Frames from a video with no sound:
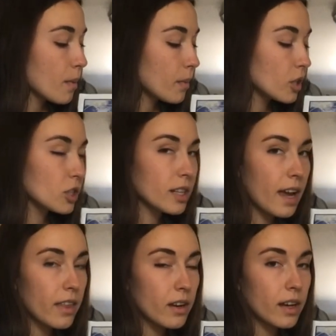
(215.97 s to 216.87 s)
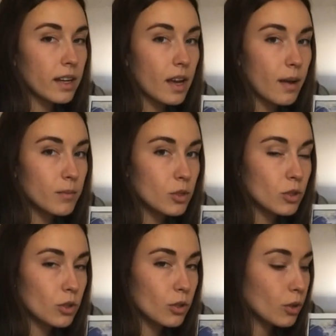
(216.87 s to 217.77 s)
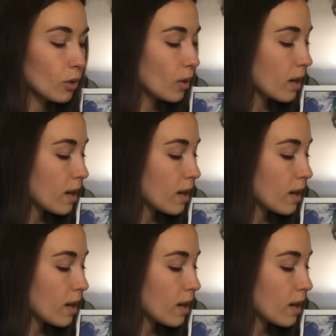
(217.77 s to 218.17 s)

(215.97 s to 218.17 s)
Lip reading: push together and come to